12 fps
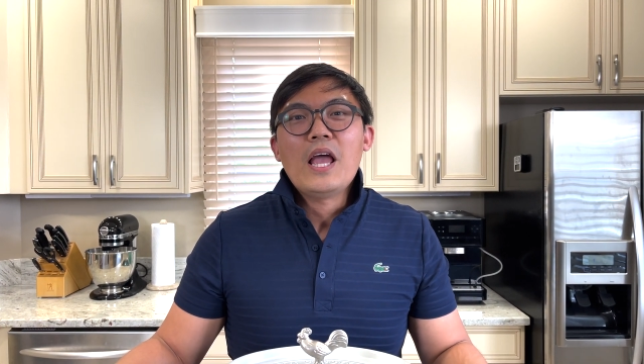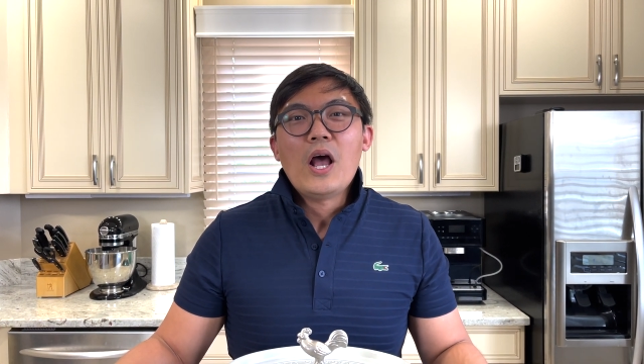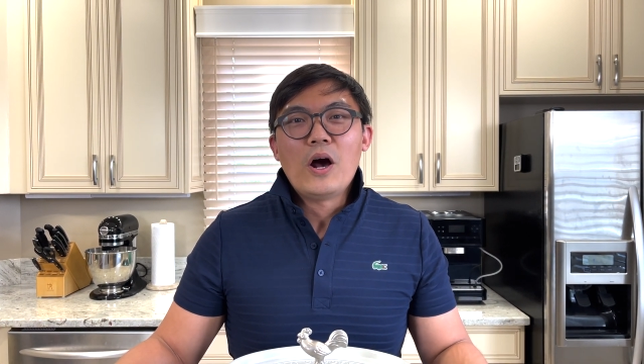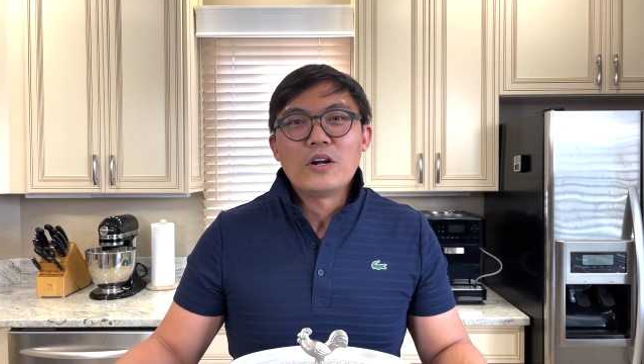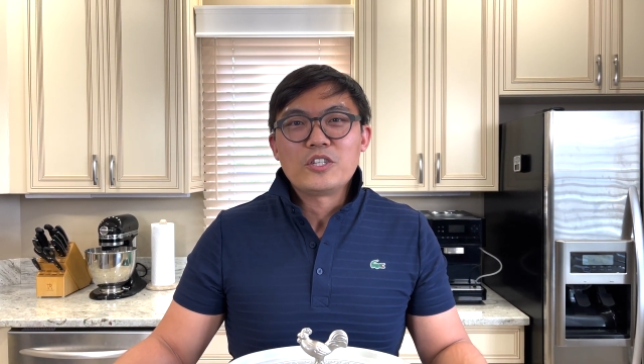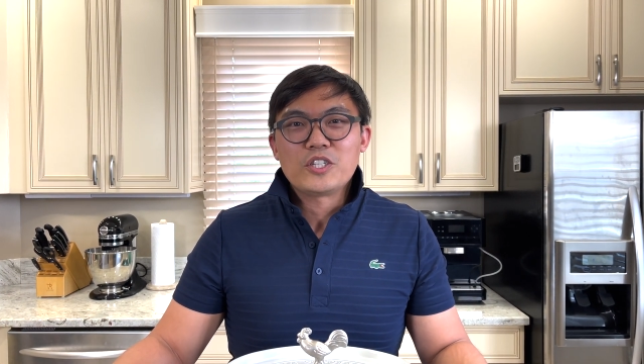
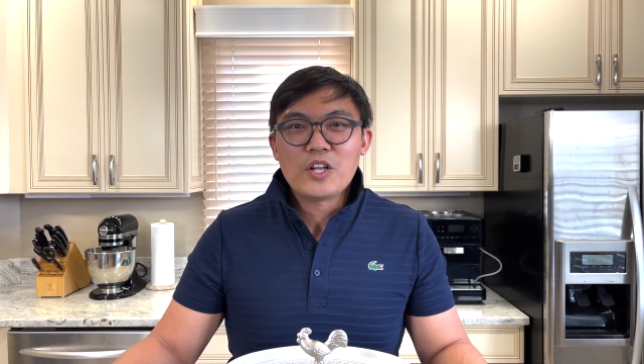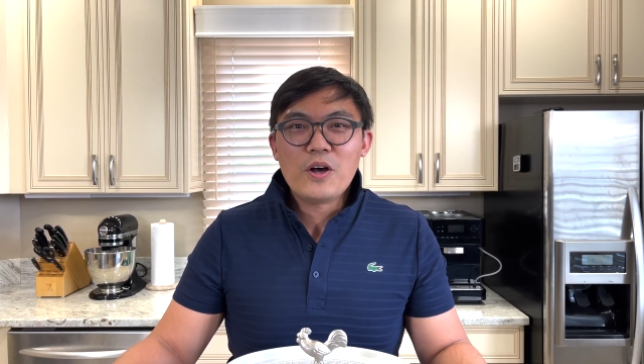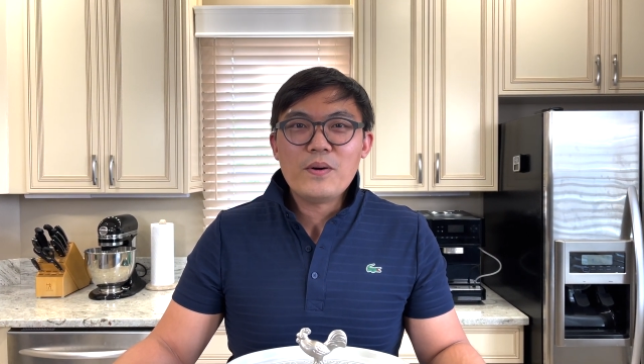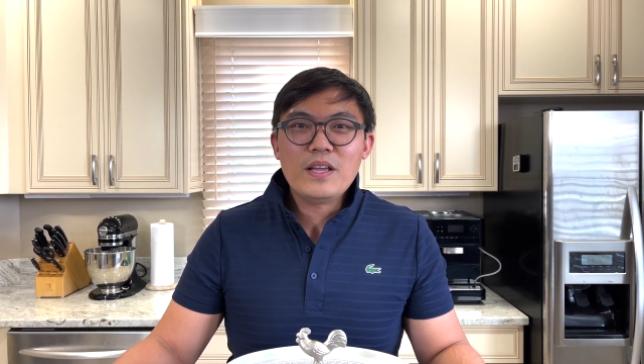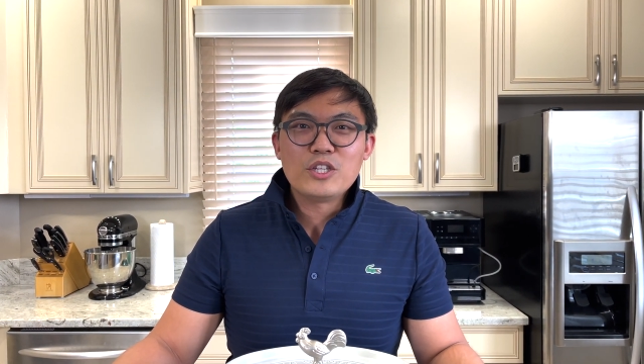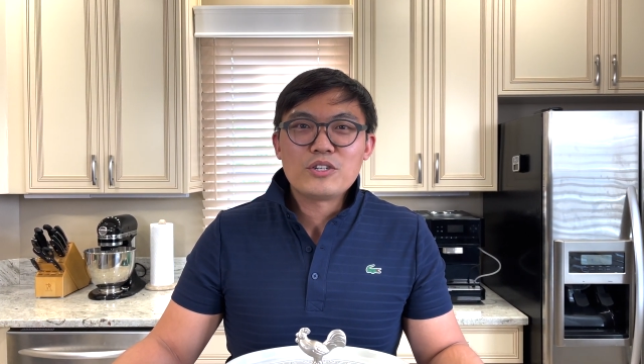are
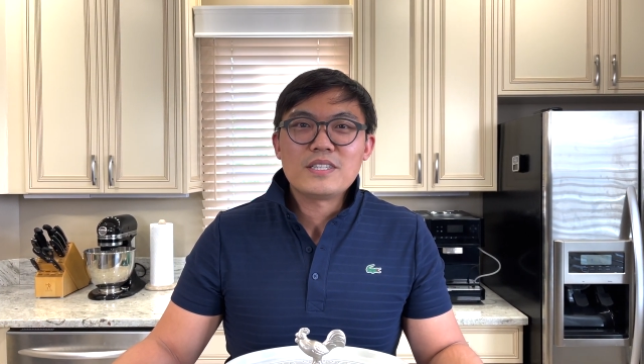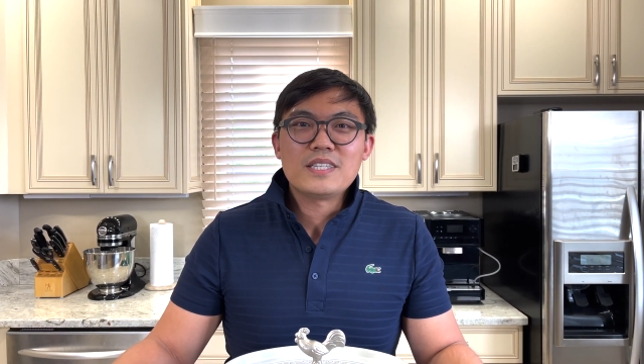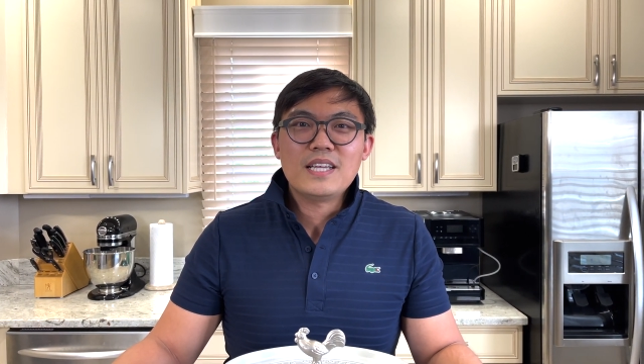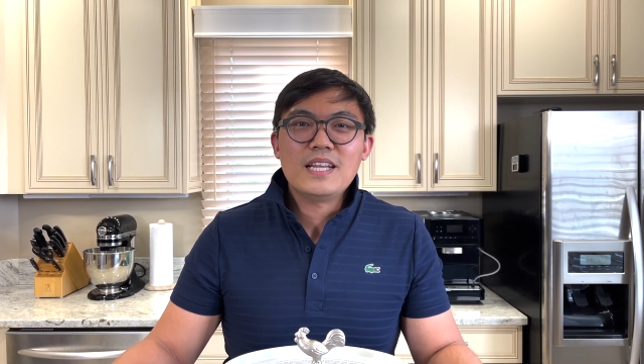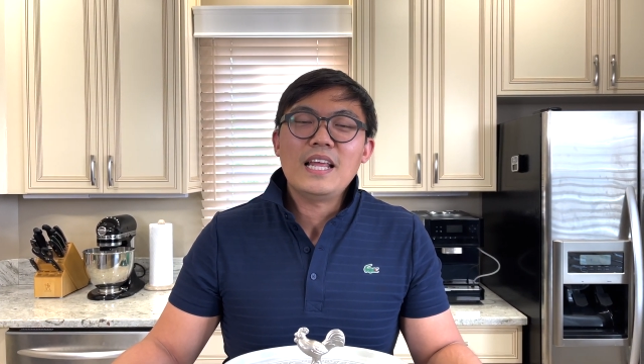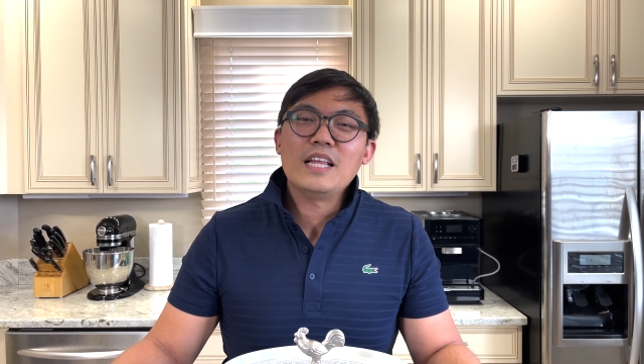so
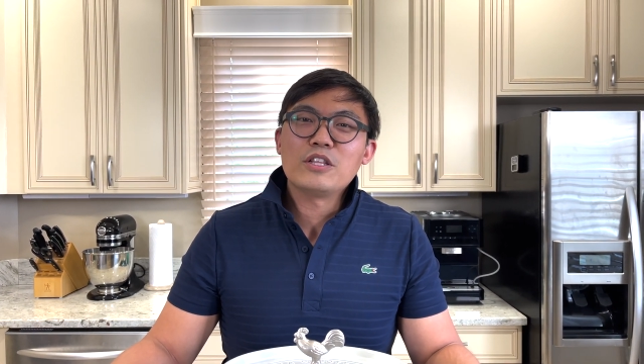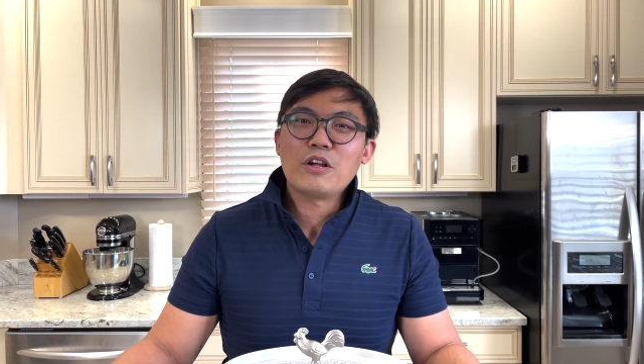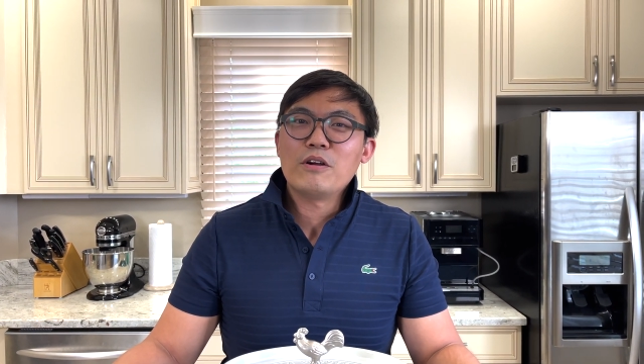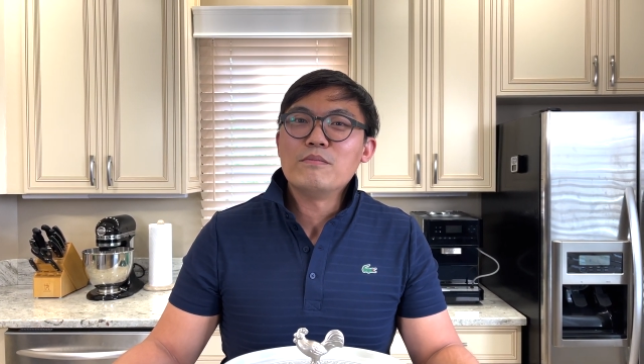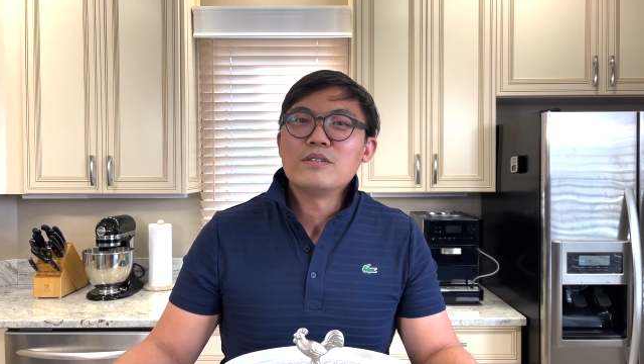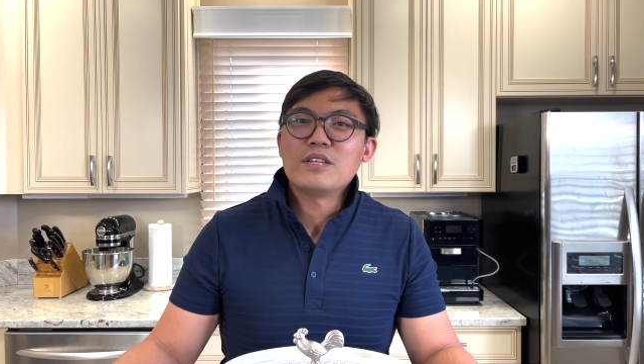interested in
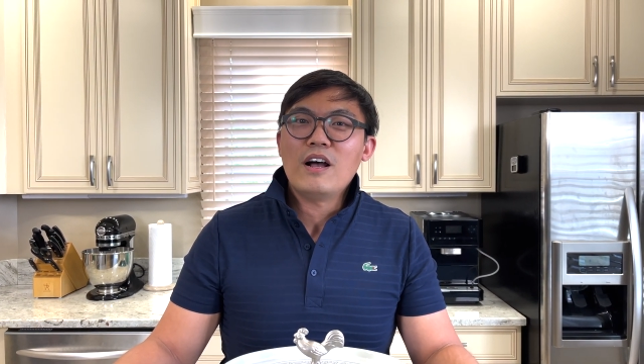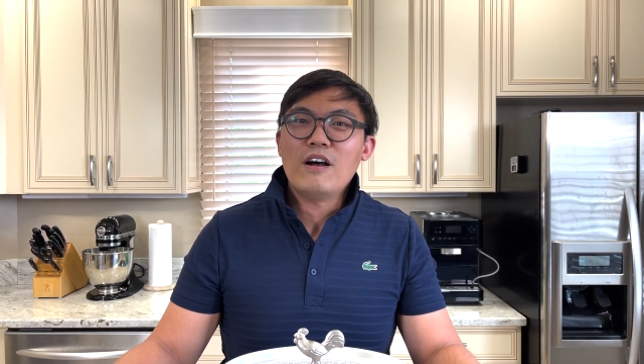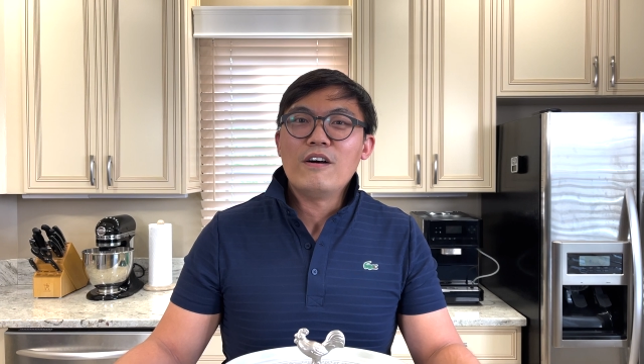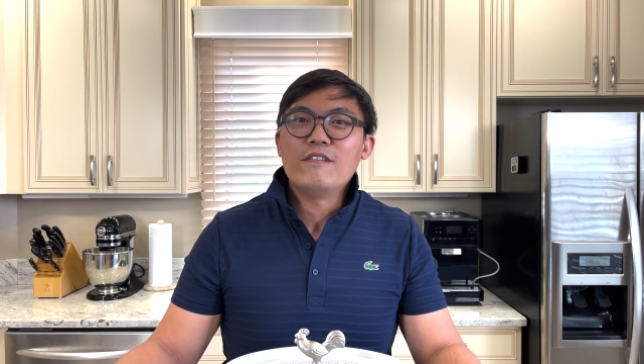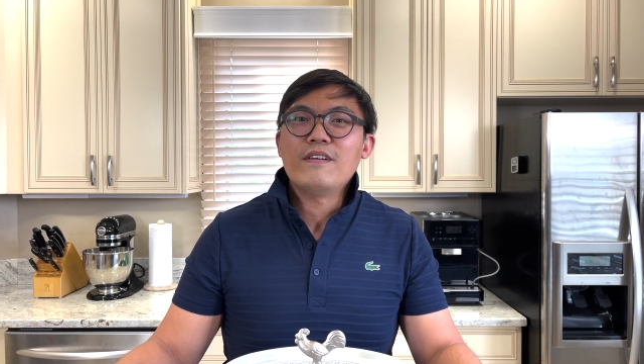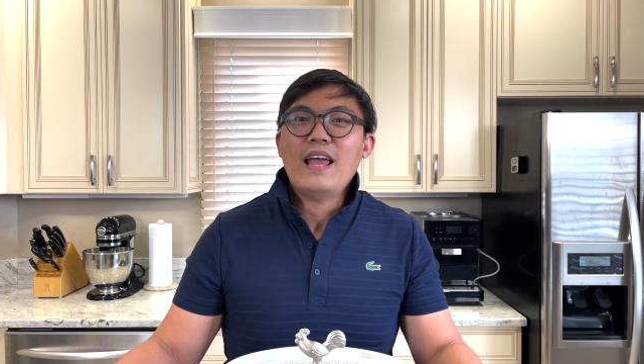terms of